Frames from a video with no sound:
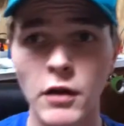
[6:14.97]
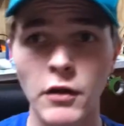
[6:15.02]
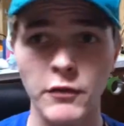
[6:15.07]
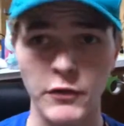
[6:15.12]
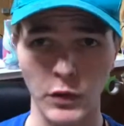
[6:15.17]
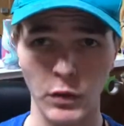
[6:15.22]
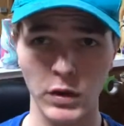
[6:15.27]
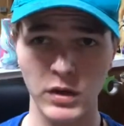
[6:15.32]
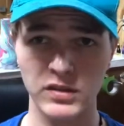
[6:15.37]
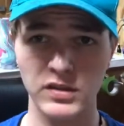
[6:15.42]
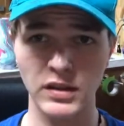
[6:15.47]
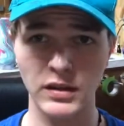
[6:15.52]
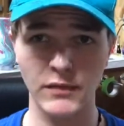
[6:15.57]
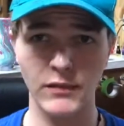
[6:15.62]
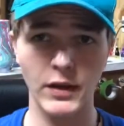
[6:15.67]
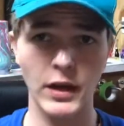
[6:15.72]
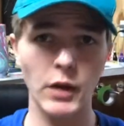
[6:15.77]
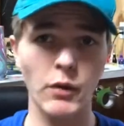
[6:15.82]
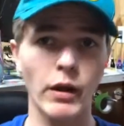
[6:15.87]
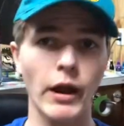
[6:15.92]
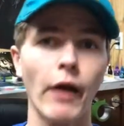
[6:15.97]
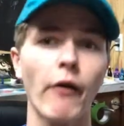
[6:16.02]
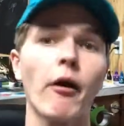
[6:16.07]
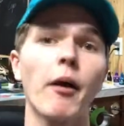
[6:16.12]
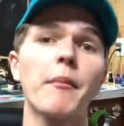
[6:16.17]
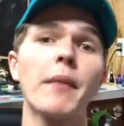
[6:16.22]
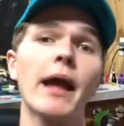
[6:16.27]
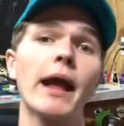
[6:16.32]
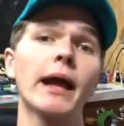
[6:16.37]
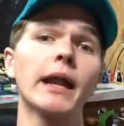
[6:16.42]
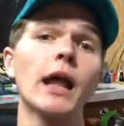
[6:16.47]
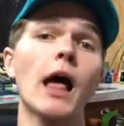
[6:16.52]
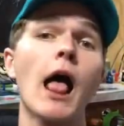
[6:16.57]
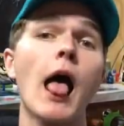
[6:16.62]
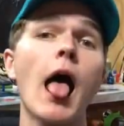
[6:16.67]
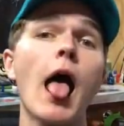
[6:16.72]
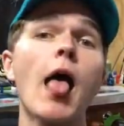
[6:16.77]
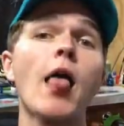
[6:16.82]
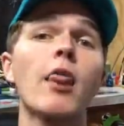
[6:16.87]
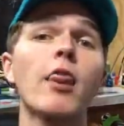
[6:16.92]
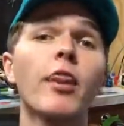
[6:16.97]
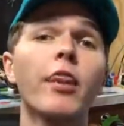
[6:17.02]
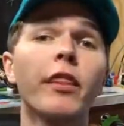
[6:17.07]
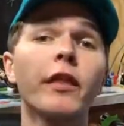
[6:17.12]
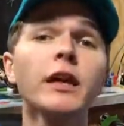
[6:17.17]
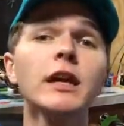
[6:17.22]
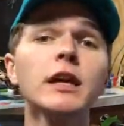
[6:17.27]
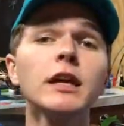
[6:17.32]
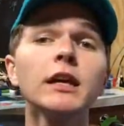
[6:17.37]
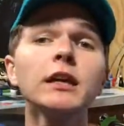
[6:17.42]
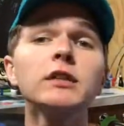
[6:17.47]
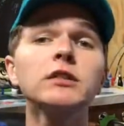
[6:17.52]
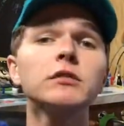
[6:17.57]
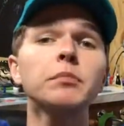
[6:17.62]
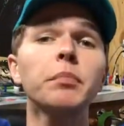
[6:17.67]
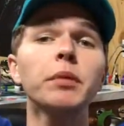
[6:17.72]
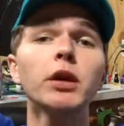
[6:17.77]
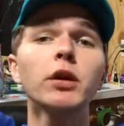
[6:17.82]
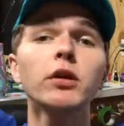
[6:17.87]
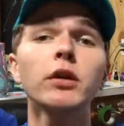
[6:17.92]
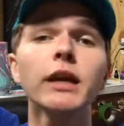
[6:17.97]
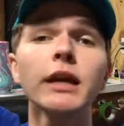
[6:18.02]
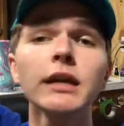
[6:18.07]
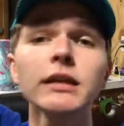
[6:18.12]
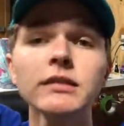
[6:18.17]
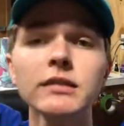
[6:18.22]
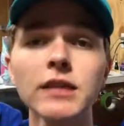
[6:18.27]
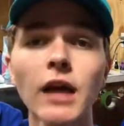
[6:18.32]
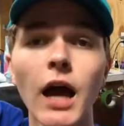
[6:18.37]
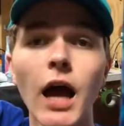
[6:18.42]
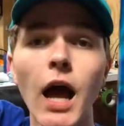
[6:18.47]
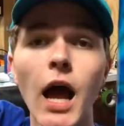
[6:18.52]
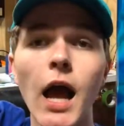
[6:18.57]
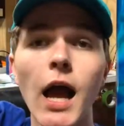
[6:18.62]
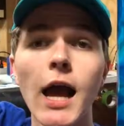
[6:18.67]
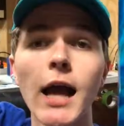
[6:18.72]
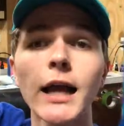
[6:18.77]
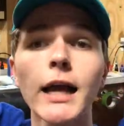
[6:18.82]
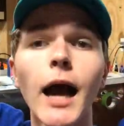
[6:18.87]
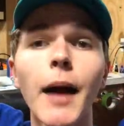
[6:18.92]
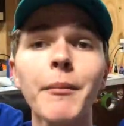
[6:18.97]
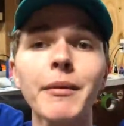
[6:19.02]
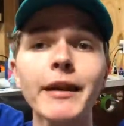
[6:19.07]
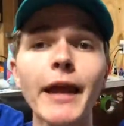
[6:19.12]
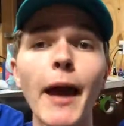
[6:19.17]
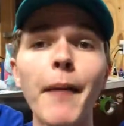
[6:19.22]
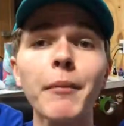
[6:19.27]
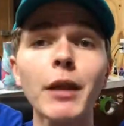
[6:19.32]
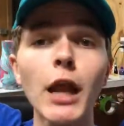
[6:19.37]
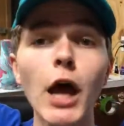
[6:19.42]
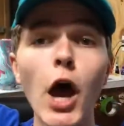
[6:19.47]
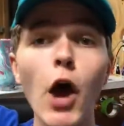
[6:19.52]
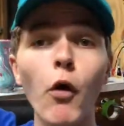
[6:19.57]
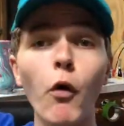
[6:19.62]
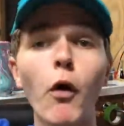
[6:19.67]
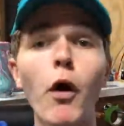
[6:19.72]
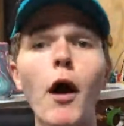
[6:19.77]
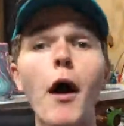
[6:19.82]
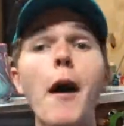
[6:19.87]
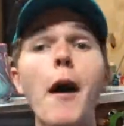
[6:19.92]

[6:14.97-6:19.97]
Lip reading: if you want to see the video on how I made these beauties, comment down below.